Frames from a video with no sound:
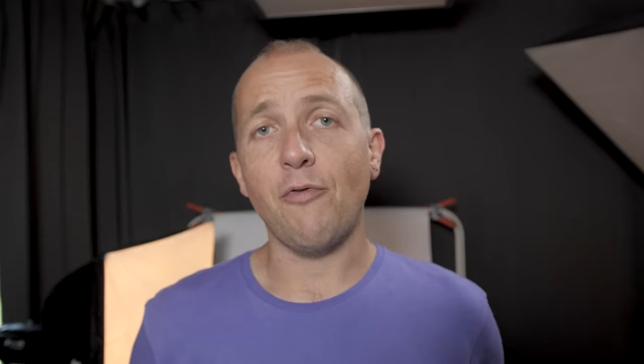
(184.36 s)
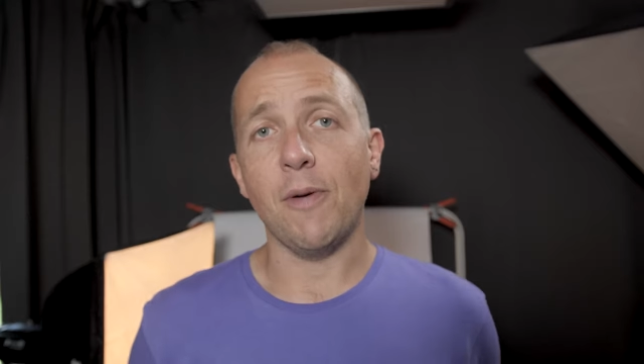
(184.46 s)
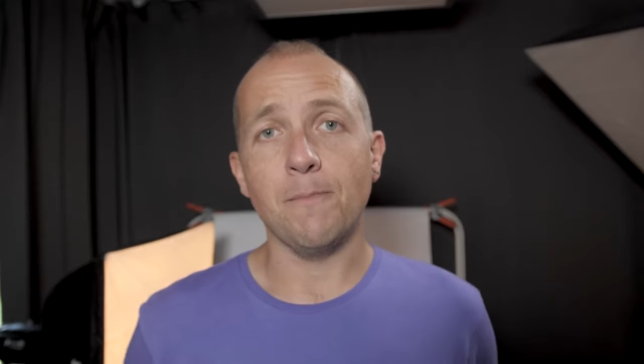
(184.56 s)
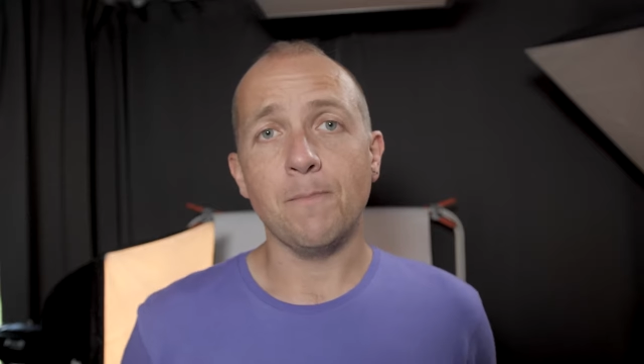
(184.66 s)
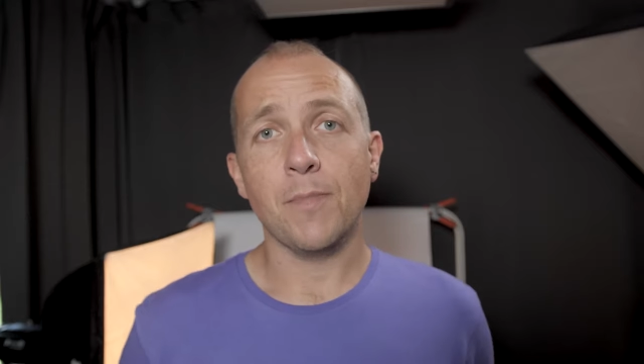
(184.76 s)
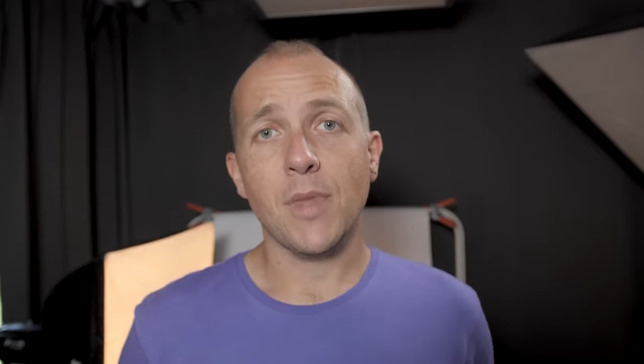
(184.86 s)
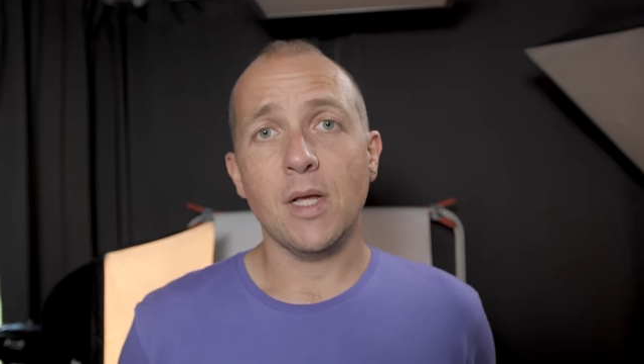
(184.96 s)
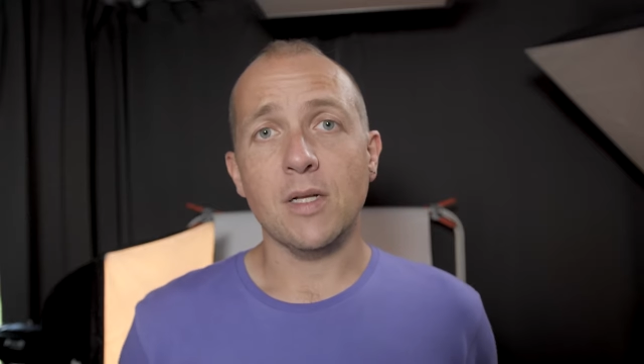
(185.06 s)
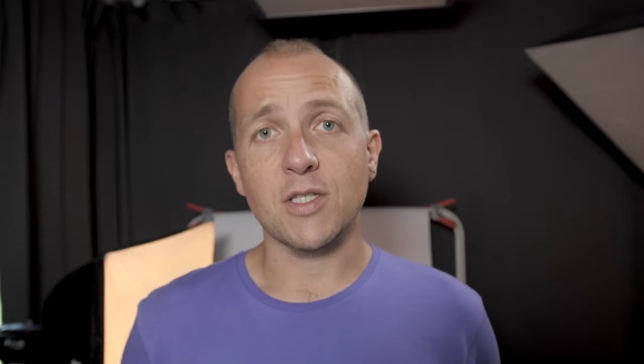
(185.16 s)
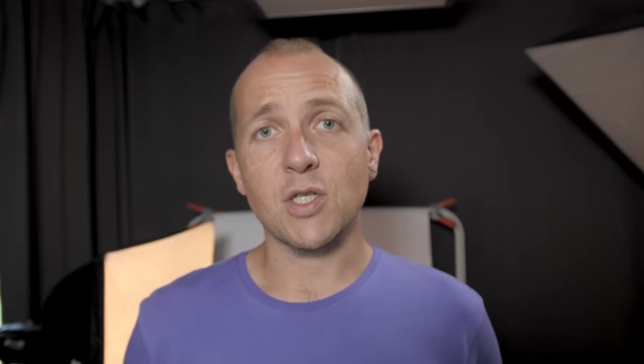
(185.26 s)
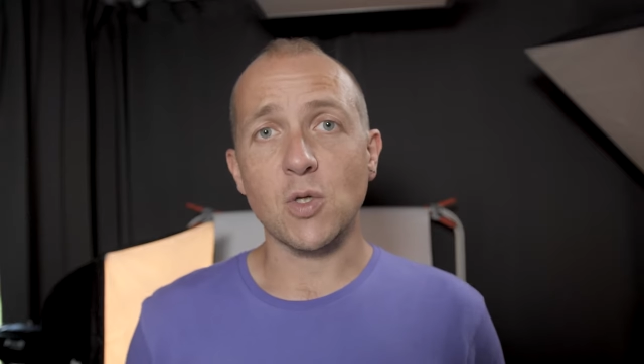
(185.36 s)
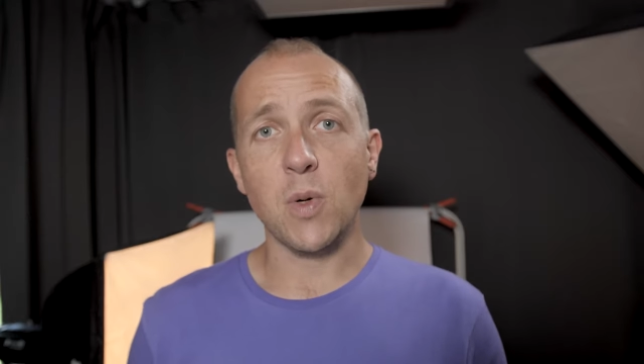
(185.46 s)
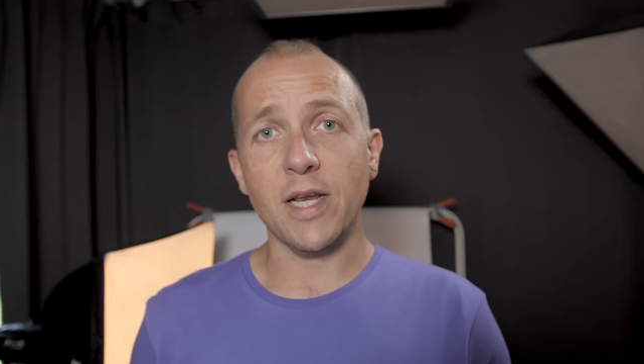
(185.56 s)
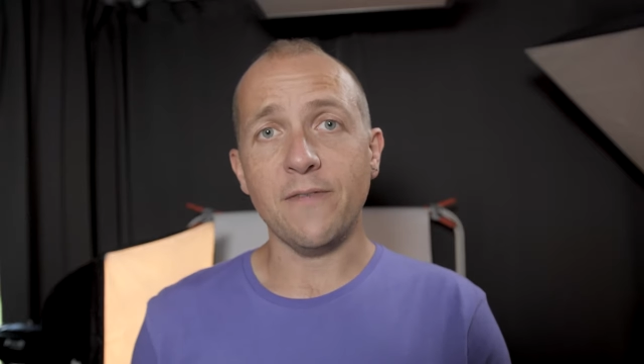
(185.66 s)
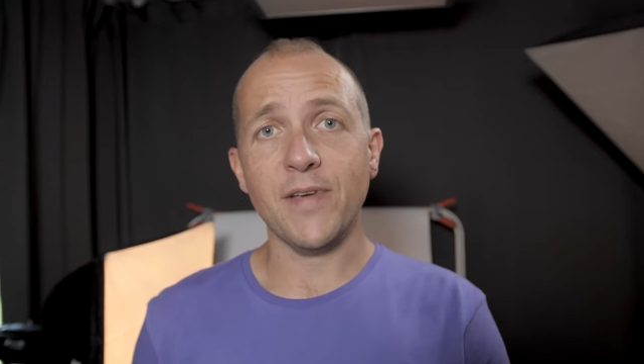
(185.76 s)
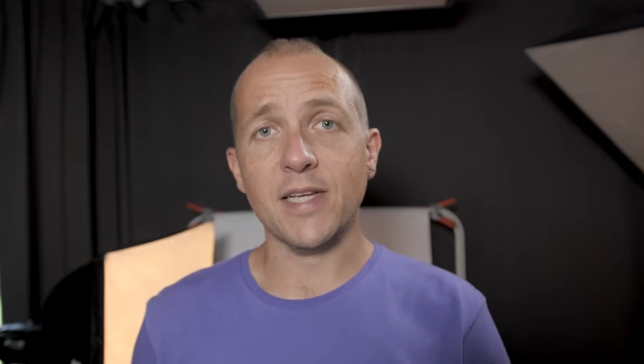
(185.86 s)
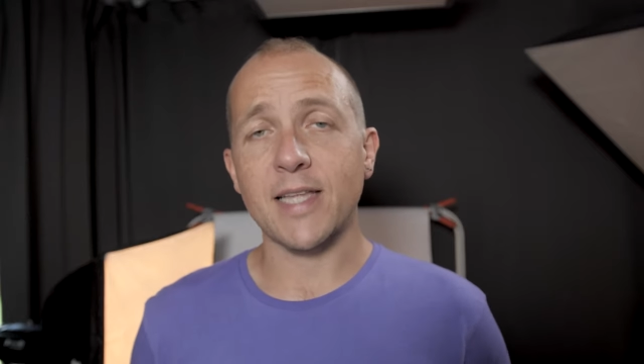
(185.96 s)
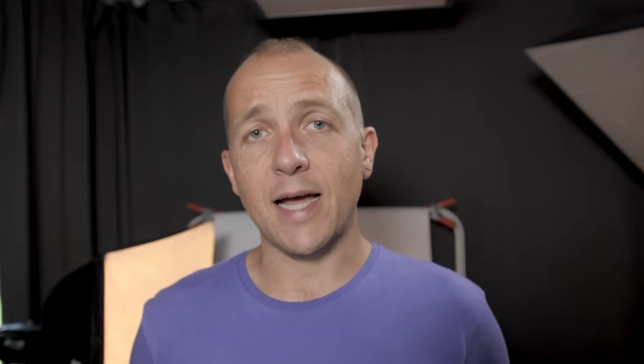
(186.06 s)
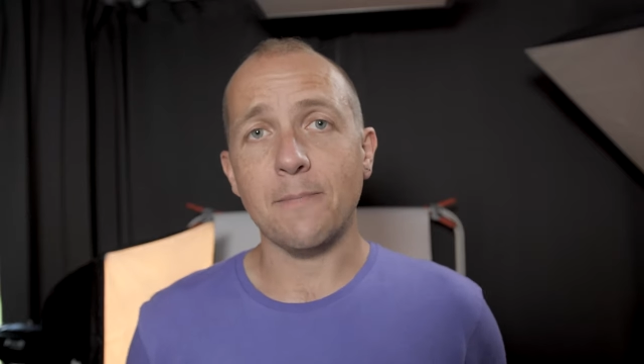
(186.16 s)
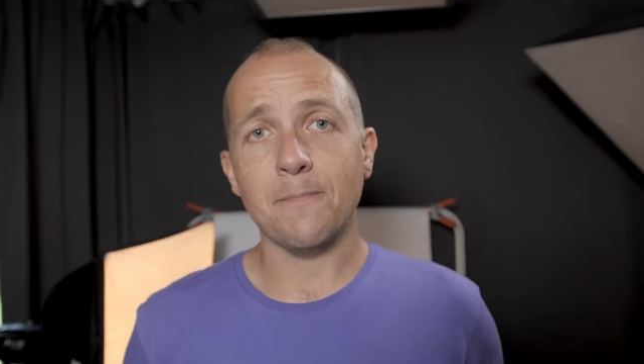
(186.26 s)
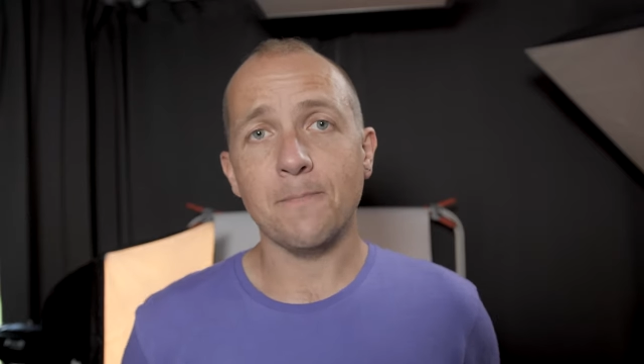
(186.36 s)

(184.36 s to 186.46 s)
front. Let's just quickly fix that.